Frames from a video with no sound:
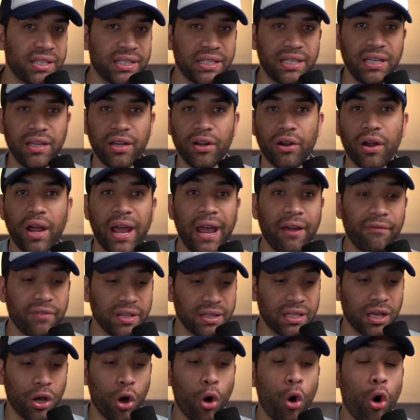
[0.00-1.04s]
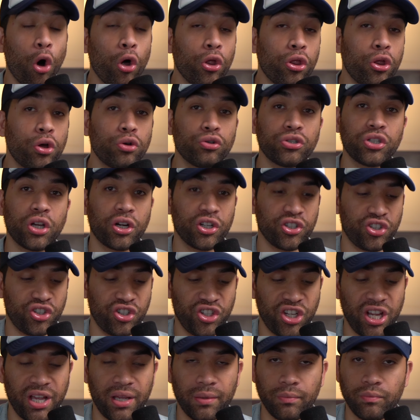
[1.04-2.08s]
tear everything all those are
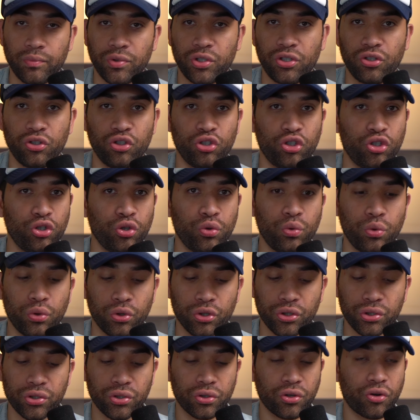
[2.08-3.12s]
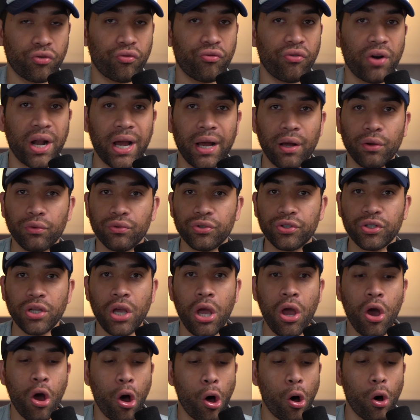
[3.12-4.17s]
gems jewels crowns
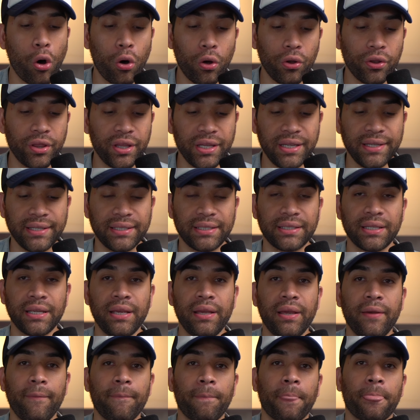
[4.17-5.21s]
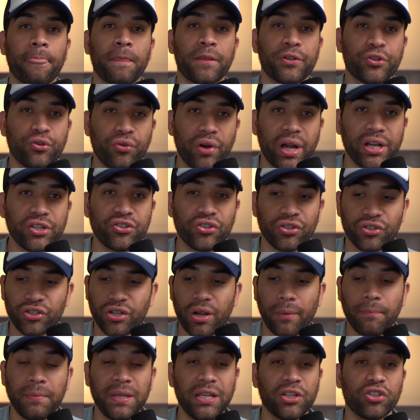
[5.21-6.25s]
all these treasures
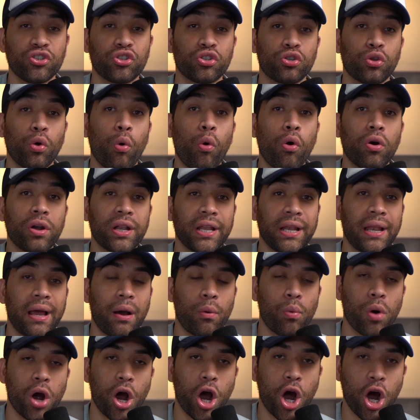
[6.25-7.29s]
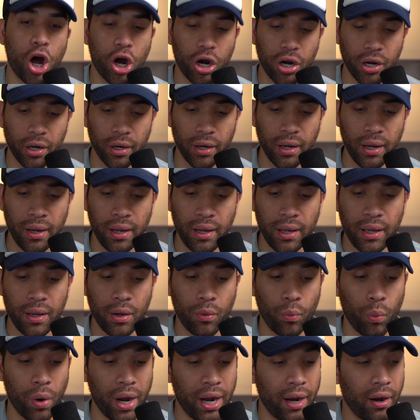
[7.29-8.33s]
are being stored in our heart
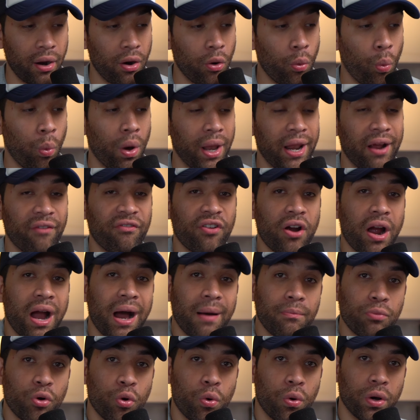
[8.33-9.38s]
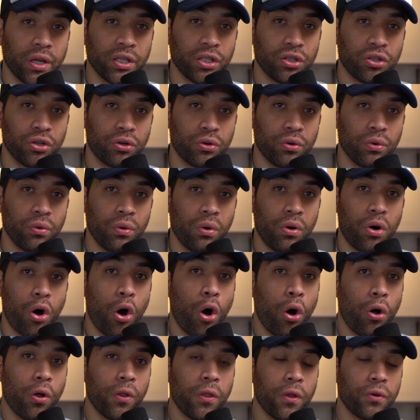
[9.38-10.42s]
where whatever I'm going through,
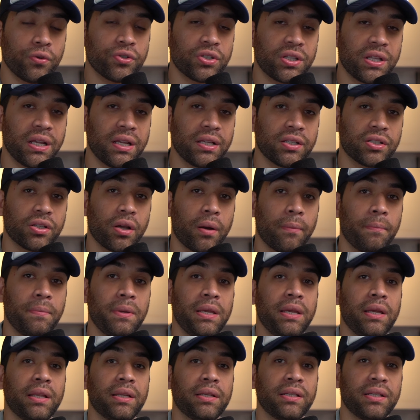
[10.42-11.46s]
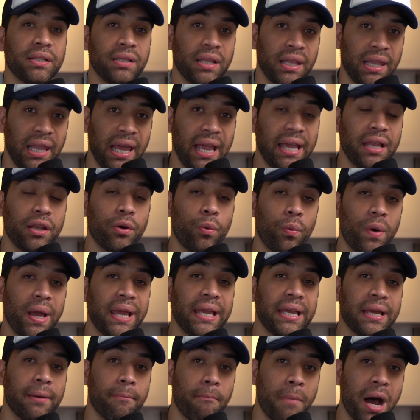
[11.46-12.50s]
all those things are being laid
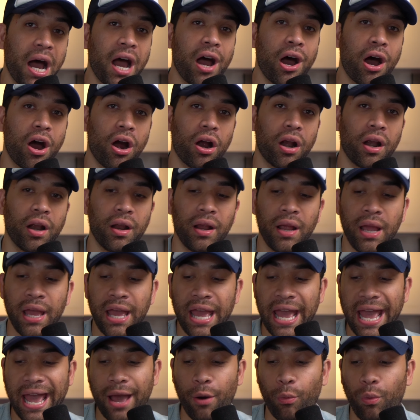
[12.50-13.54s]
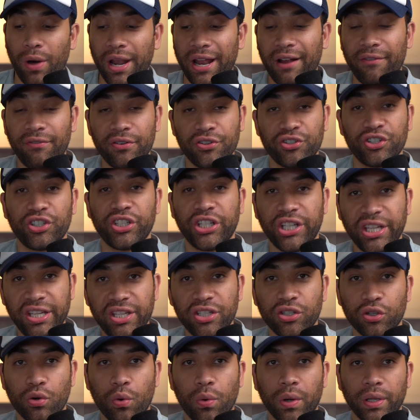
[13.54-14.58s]
away in my heart. And whatever
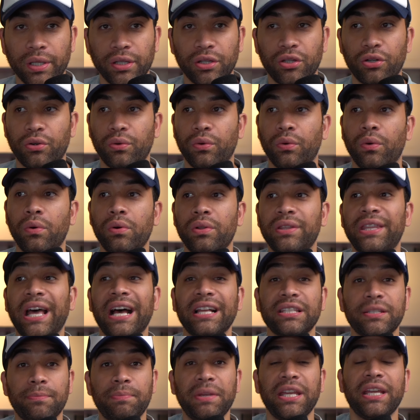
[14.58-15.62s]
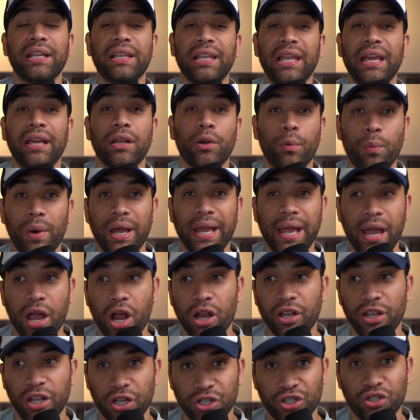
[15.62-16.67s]
she's going through, that's being laid away
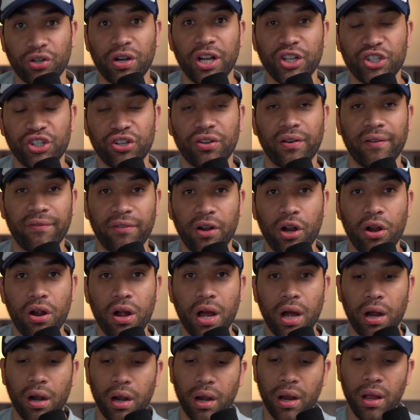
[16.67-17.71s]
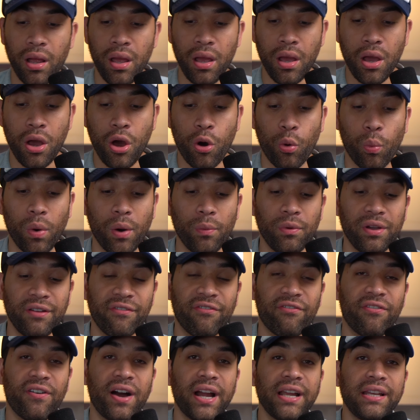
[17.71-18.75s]
in the treasure of her heart. When we
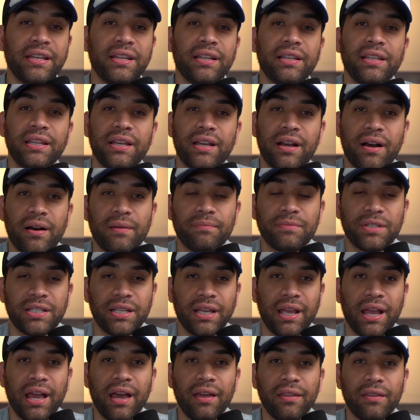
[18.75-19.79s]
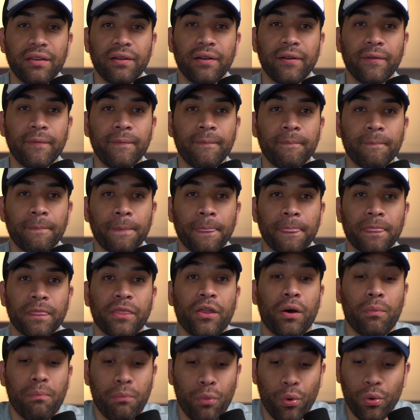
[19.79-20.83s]
finally come together,
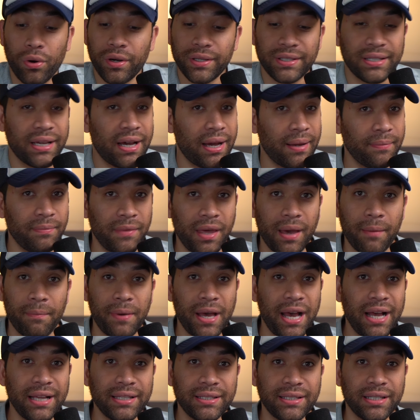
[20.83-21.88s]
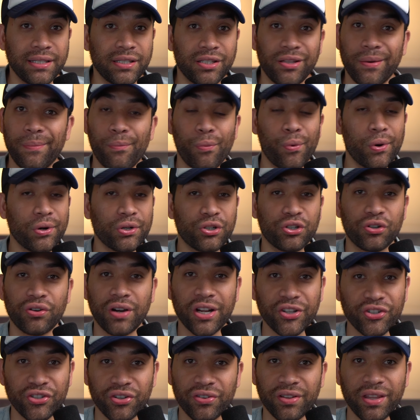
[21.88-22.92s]
the more time that passes, the more
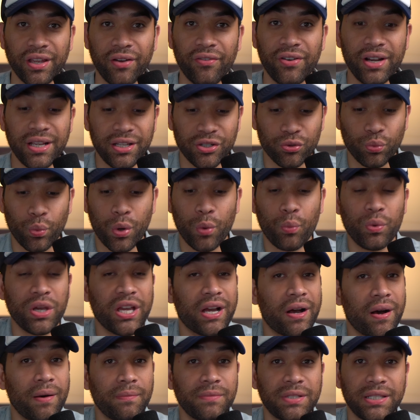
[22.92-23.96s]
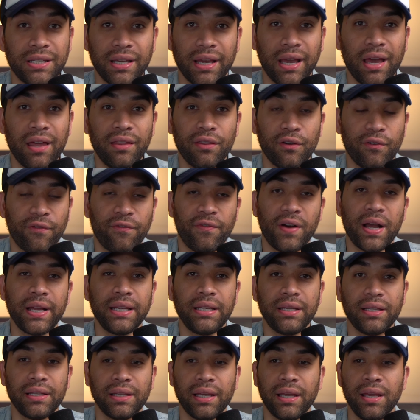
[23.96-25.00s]
treasure there is. When we come together,
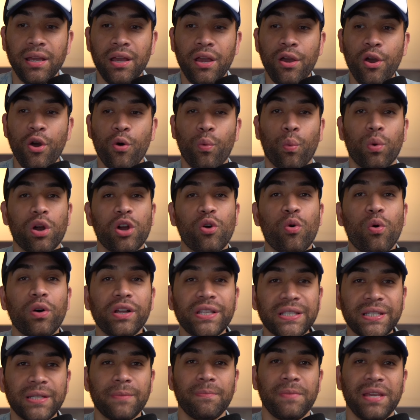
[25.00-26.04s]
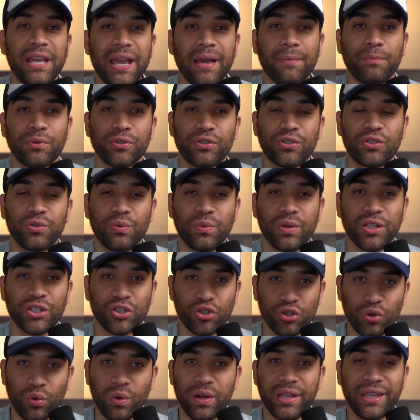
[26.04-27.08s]
finally, we're going to be able to
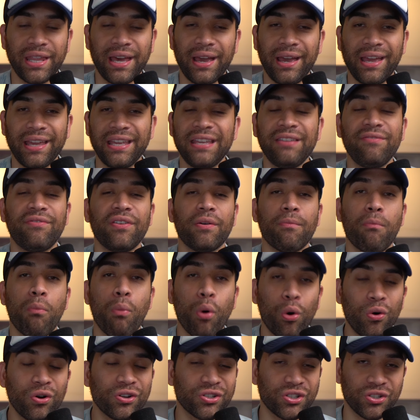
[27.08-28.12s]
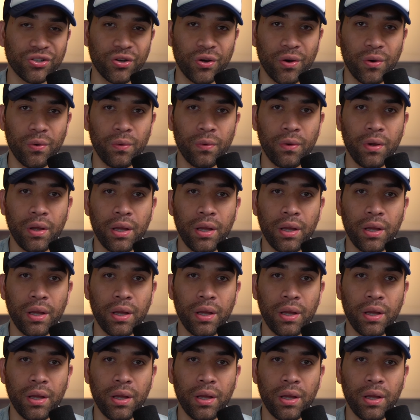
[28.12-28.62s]
enjoy that even more so.